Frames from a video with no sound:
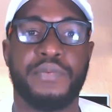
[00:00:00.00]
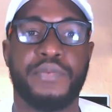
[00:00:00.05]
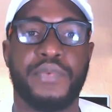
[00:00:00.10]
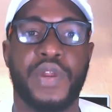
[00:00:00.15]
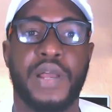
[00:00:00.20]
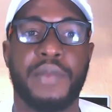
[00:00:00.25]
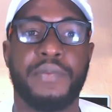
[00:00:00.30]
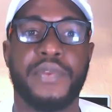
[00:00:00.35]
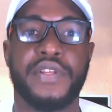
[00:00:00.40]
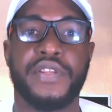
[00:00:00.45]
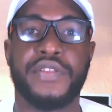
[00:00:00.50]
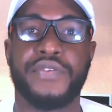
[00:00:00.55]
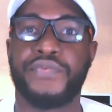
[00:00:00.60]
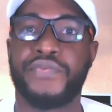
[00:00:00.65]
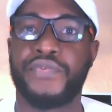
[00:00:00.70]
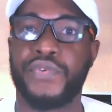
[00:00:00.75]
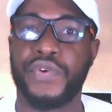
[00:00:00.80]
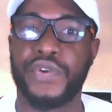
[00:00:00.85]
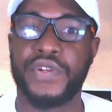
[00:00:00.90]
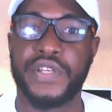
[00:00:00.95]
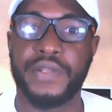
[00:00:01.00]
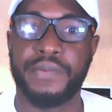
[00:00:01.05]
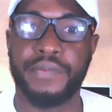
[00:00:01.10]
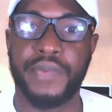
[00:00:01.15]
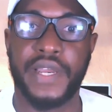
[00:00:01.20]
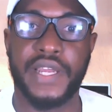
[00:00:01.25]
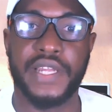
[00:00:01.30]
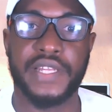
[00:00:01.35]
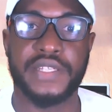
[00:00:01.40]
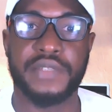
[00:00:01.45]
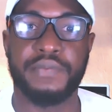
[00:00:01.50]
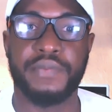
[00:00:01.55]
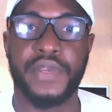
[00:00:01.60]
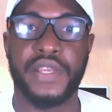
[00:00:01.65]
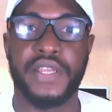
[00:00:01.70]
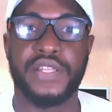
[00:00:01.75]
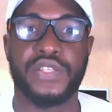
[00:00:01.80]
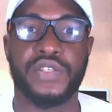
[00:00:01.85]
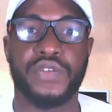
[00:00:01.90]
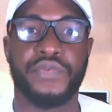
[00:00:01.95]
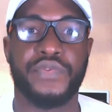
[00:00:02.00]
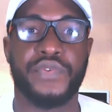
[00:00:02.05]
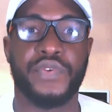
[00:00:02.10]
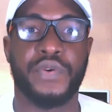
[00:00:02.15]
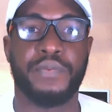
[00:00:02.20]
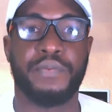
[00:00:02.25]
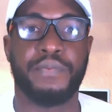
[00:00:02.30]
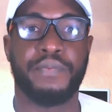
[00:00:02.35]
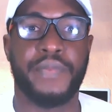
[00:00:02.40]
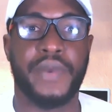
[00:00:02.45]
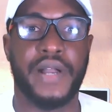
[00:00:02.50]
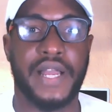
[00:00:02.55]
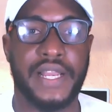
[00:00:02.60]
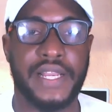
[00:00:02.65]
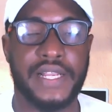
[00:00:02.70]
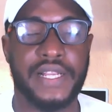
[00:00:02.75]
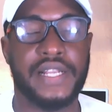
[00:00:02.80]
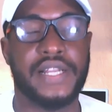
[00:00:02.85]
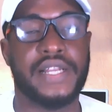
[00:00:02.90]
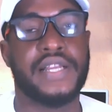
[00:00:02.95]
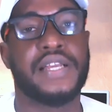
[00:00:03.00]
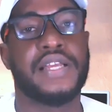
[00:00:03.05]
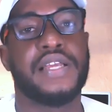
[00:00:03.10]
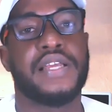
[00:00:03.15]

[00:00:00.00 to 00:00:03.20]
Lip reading: probably the fraud department of your bank,